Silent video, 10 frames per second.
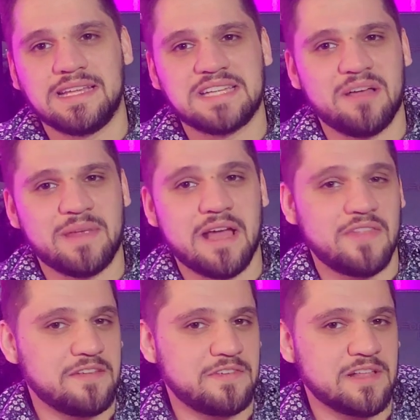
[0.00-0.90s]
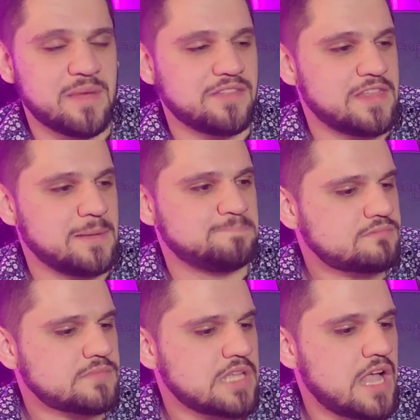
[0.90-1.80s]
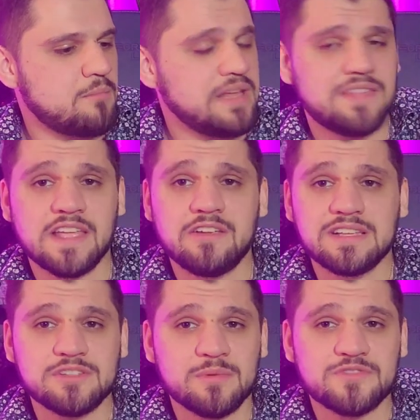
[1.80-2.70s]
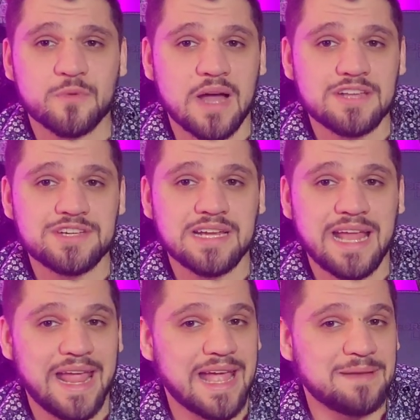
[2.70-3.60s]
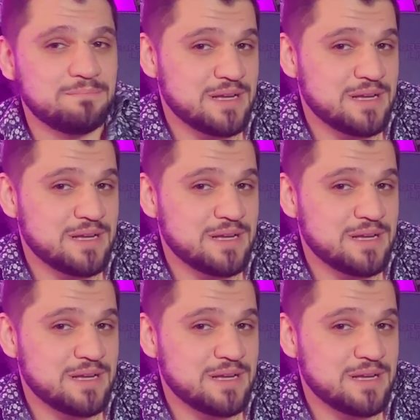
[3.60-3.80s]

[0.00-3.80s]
and tell me how they feel about them. Um, but yeah, thank you guys so much for watching, and